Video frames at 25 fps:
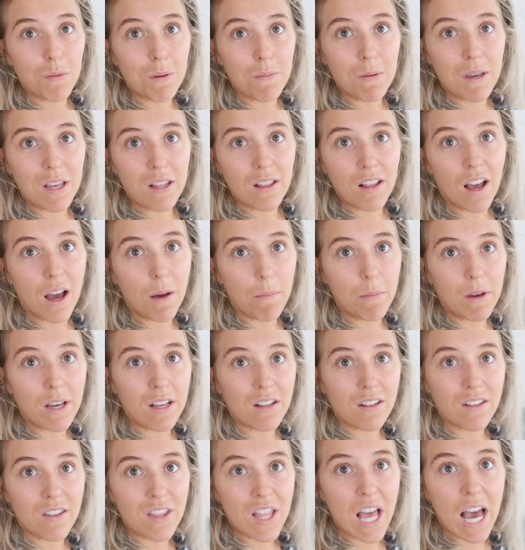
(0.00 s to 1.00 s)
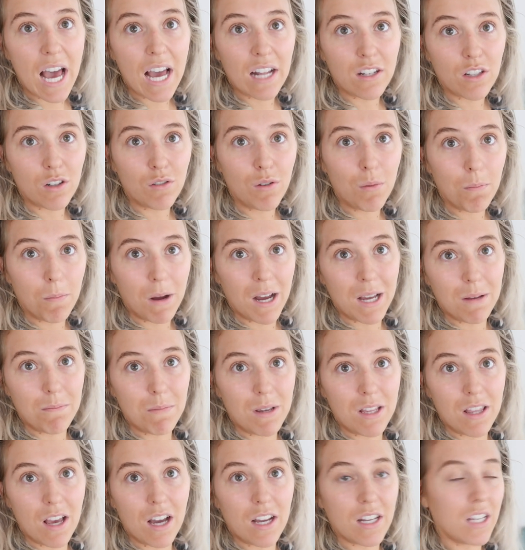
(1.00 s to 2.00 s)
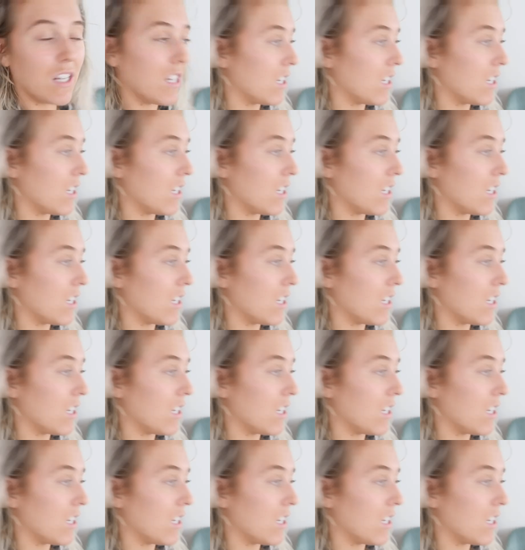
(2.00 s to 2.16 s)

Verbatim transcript: me being there, but it's there to remind me that I